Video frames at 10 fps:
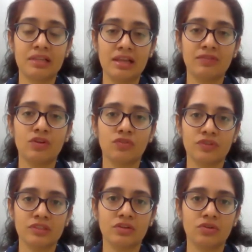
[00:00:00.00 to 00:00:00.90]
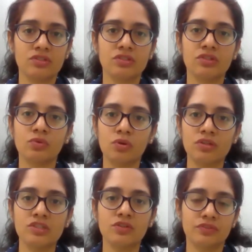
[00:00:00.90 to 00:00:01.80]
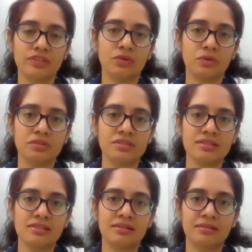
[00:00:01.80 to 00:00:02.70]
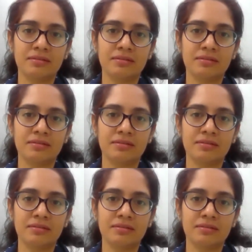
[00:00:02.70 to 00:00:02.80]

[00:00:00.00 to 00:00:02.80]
level of our thoughts or the quality of our thoughts?